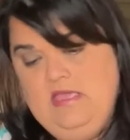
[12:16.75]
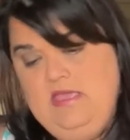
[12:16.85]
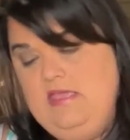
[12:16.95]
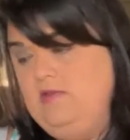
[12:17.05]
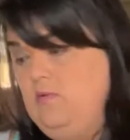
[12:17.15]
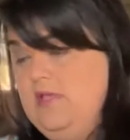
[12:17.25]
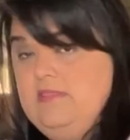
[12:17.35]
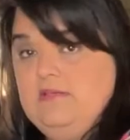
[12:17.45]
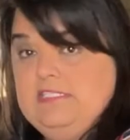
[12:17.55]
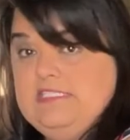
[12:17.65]
in with
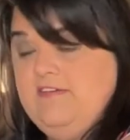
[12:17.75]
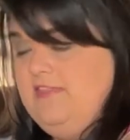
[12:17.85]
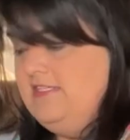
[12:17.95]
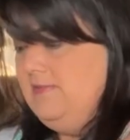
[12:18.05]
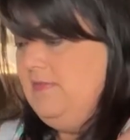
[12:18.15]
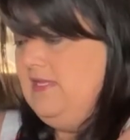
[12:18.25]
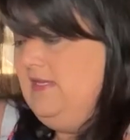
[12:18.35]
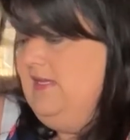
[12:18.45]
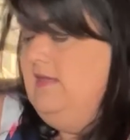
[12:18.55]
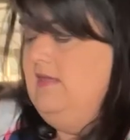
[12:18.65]
the stuff that's
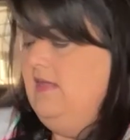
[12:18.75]
amended